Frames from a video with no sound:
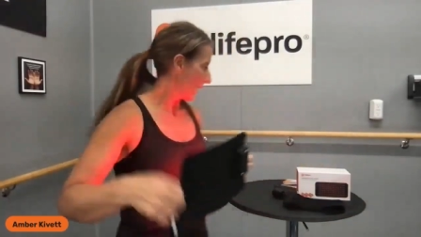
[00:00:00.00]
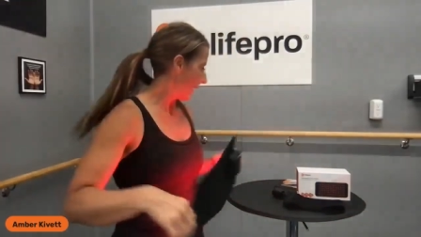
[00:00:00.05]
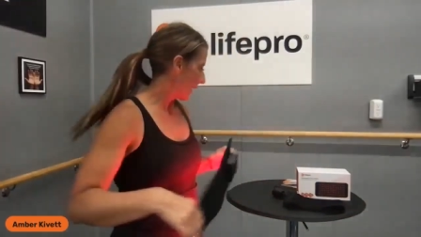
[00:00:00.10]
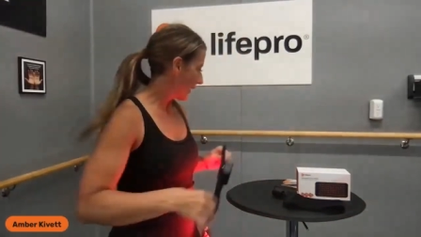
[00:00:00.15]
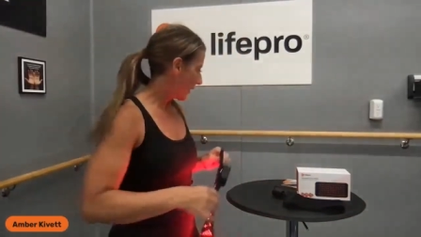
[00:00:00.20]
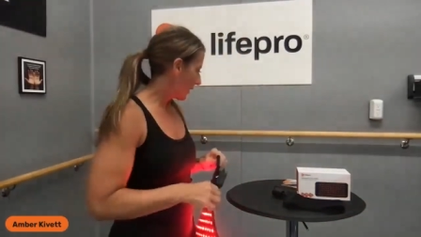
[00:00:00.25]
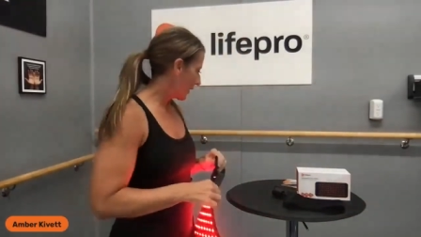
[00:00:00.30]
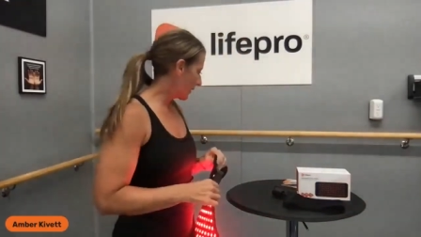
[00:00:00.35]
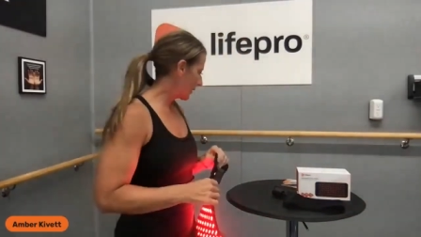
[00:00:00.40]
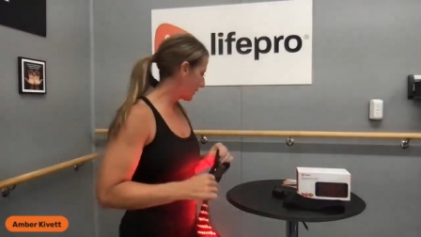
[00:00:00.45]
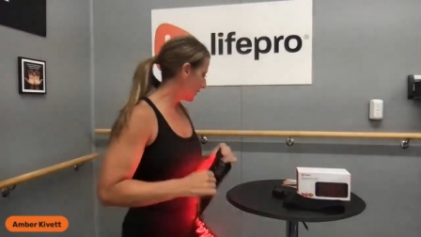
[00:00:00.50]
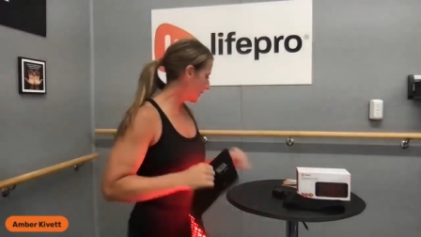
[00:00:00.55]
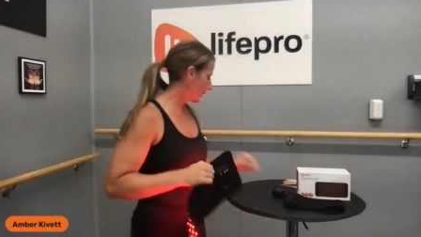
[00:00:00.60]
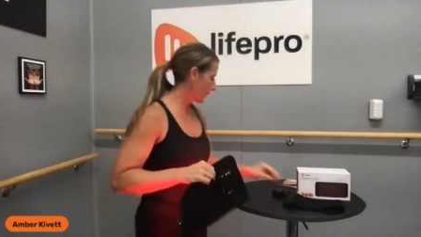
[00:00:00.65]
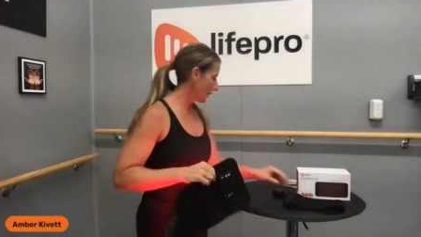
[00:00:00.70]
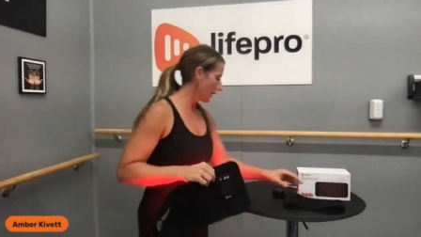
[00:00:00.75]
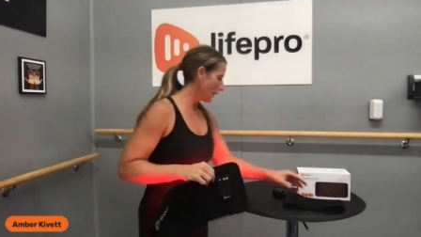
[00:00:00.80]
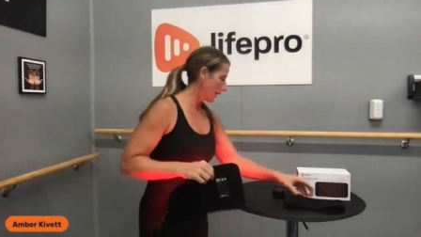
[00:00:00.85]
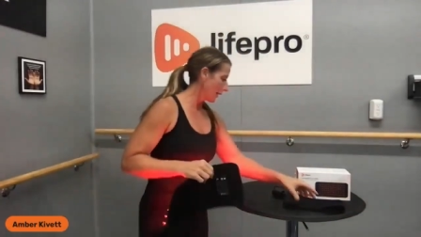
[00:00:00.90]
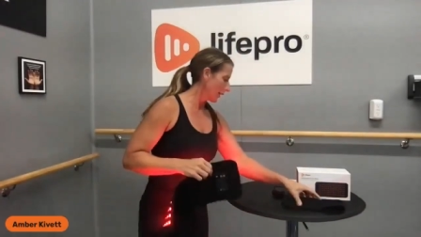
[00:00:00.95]
And
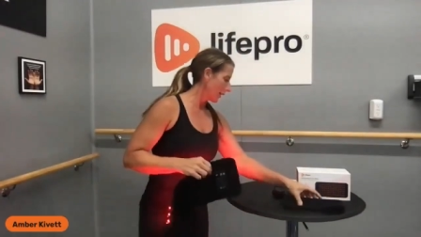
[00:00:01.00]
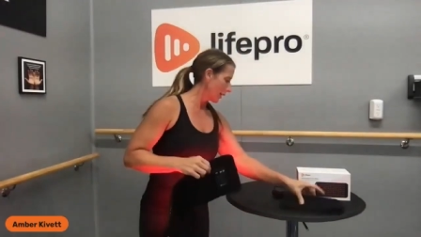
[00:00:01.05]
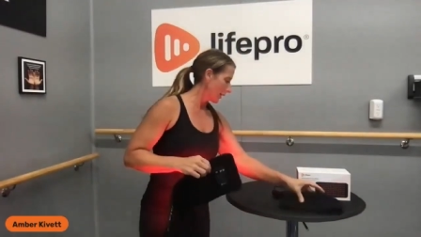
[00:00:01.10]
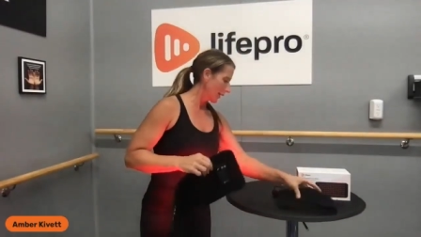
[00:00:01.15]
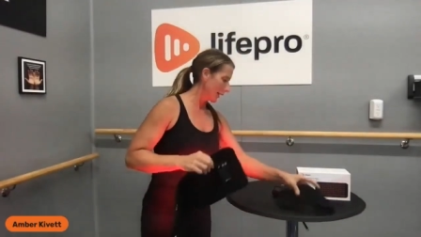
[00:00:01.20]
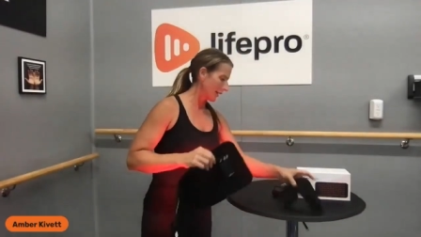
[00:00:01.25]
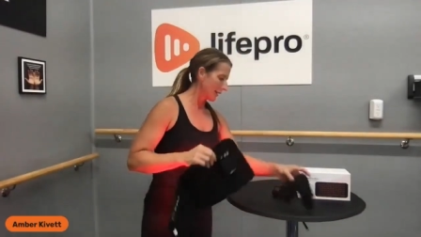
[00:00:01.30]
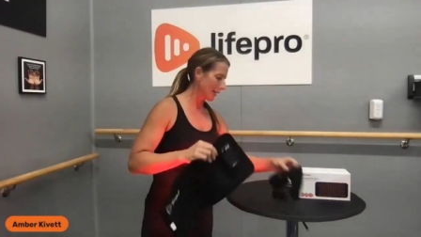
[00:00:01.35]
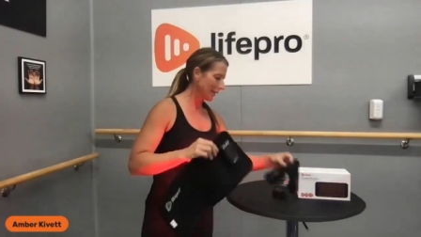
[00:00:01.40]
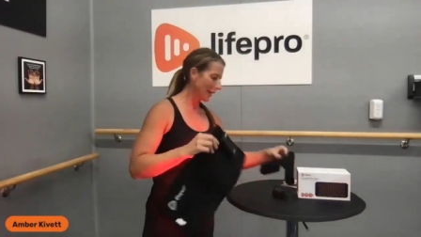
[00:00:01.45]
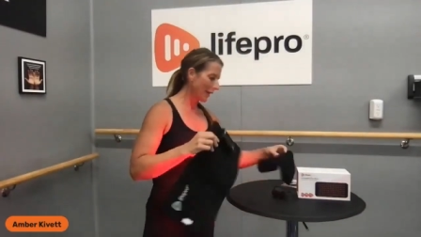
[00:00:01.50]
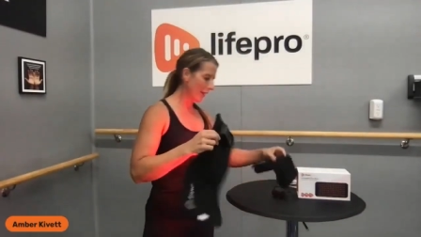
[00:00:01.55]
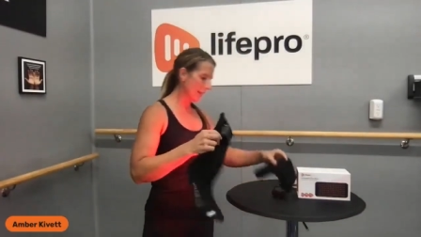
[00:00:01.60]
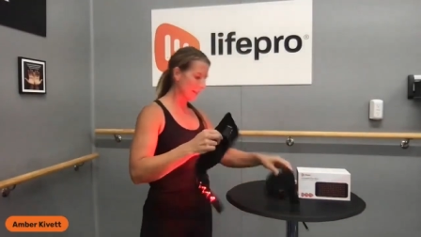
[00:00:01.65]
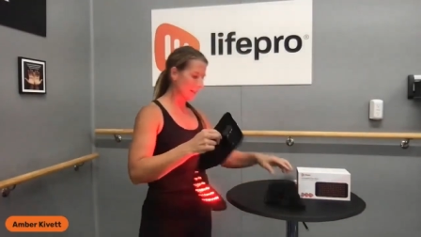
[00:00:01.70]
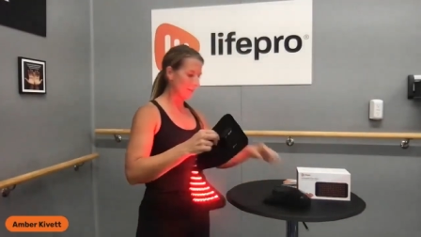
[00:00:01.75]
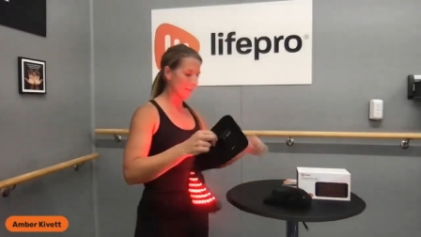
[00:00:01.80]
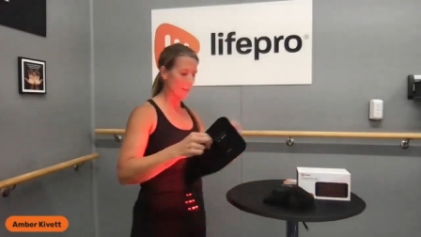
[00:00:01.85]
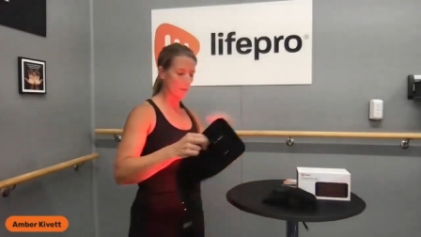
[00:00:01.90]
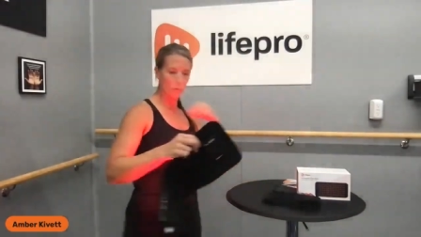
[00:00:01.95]
again,
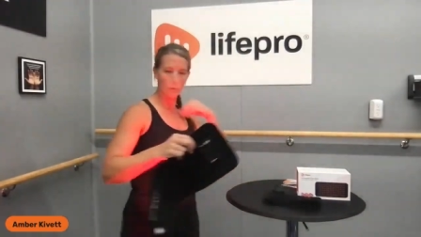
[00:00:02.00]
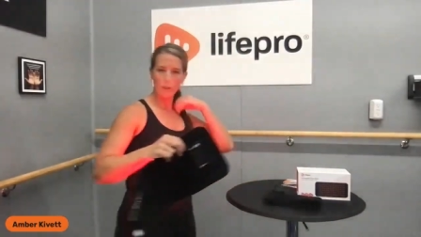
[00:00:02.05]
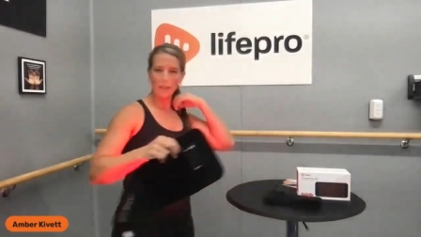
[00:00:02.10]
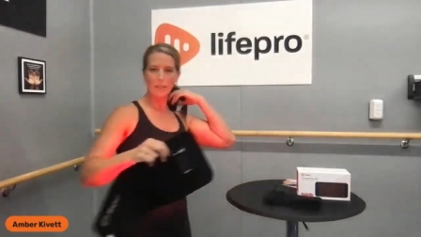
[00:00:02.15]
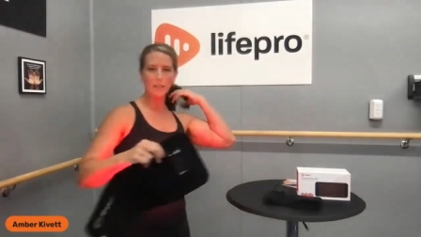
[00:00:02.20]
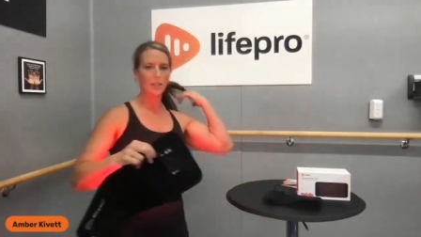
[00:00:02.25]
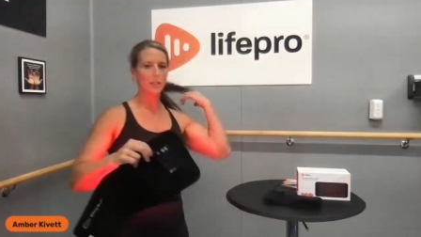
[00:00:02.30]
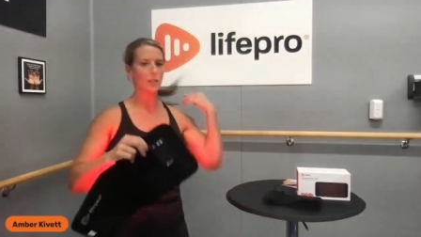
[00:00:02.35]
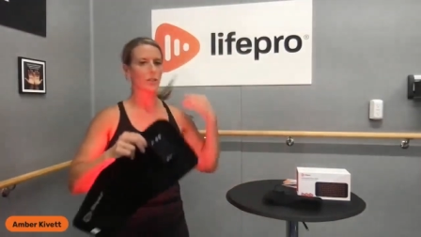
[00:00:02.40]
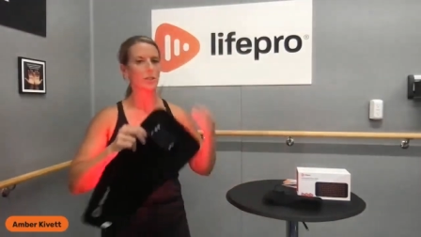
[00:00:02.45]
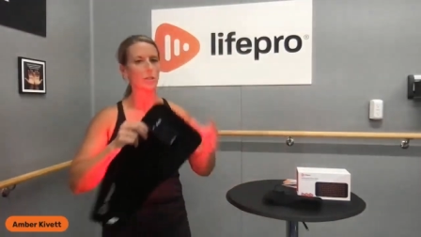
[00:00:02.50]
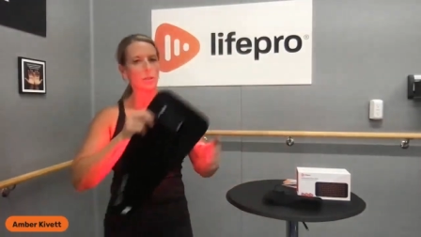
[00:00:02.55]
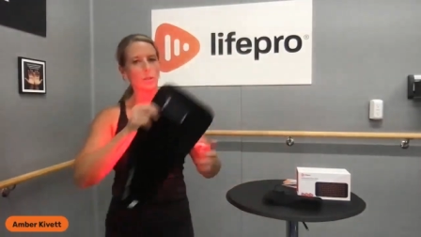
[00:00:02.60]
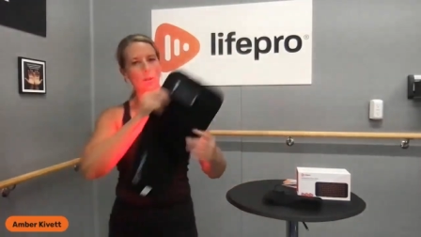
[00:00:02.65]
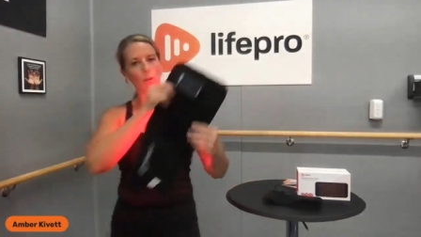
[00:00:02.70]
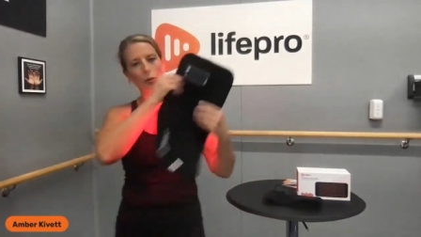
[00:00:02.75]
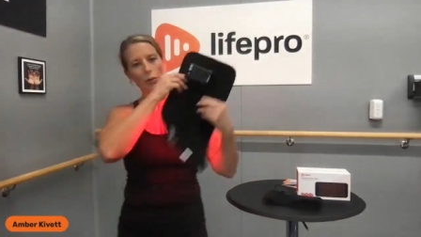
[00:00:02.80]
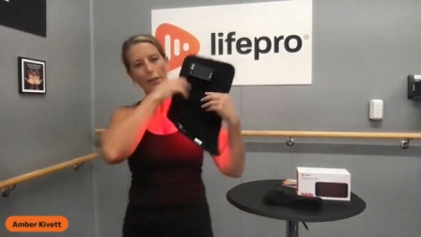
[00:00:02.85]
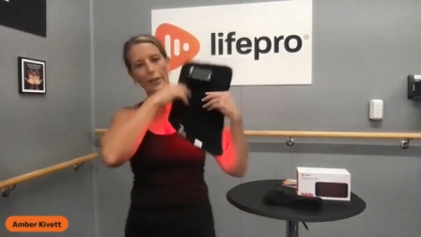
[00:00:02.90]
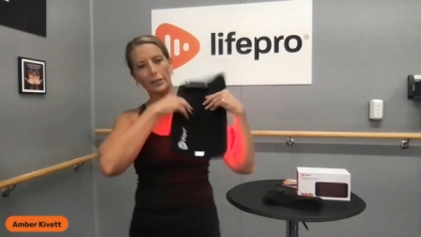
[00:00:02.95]
if you're wanting to
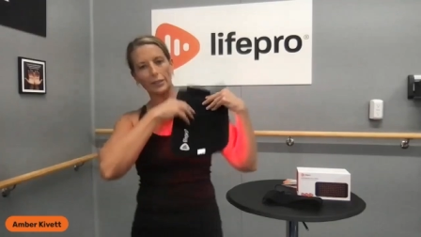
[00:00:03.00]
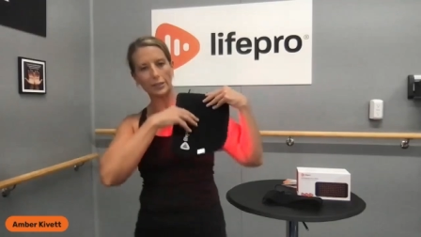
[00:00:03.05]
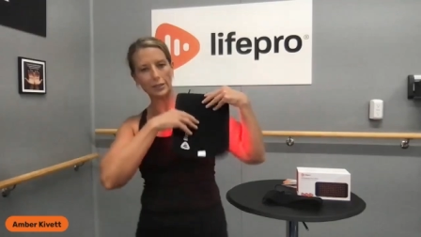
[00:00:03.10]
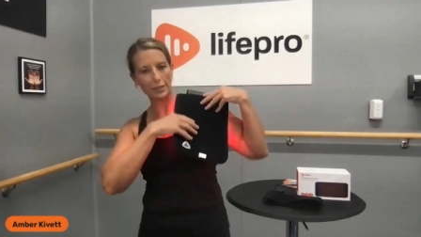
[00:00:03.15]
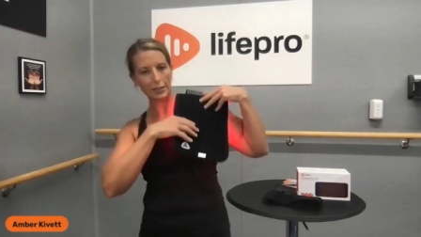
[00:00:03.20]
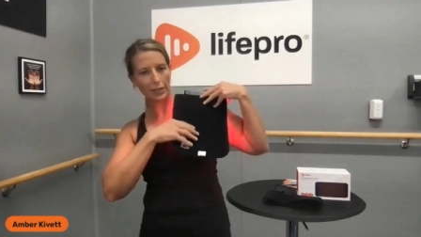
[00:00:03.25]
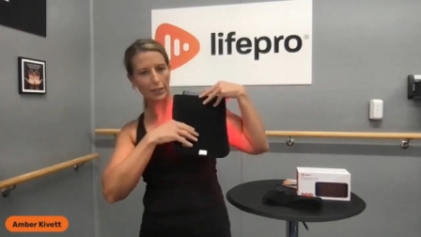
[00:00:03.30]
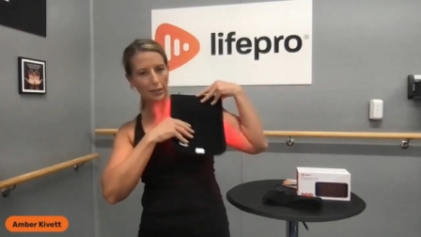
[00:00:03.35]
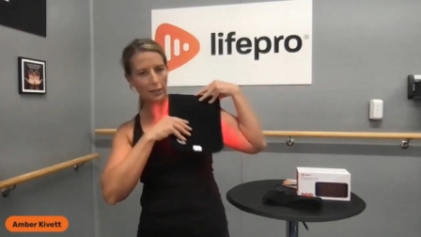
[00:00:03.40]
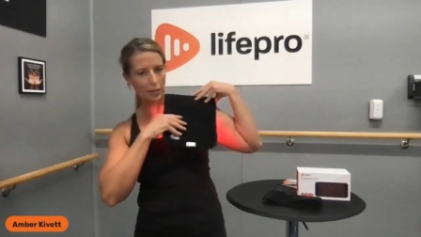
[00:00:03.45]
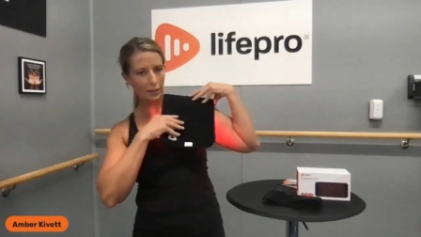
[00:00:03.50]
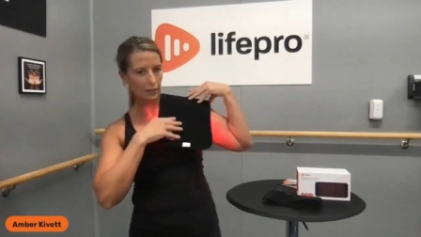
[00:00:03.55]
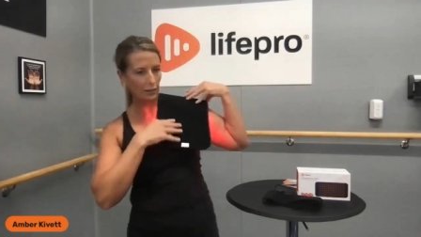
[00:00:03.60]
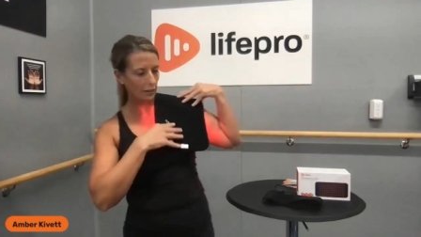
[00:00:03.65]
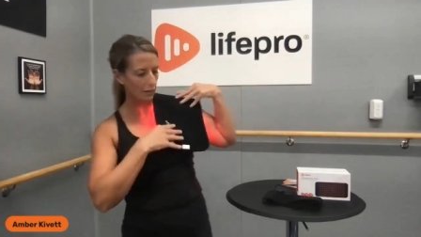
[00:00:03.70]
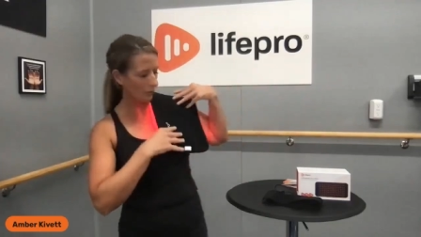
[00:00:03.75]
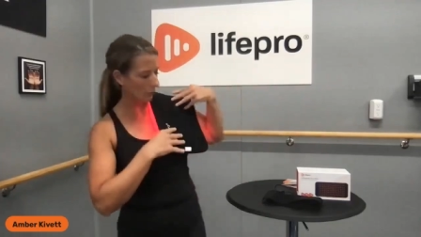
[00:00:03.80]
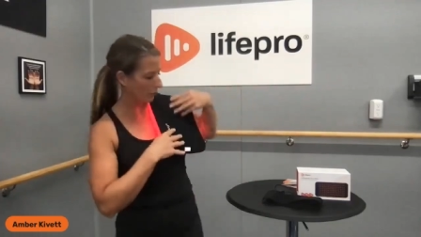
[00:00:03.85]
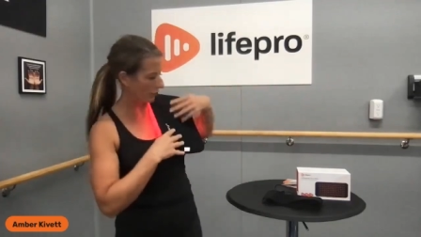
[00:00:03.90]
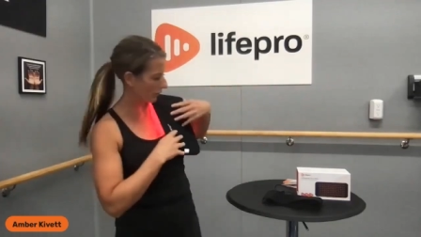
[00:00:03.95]
do, like, let's say
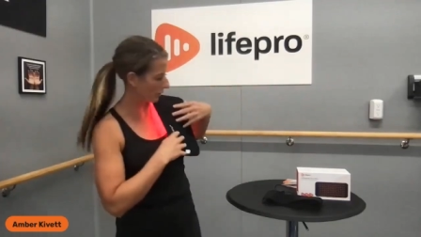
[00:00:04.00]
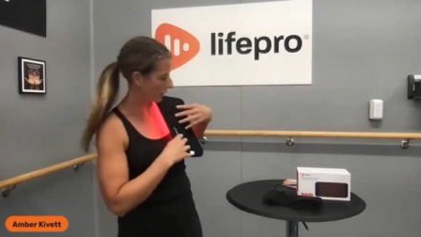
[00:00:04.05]
we're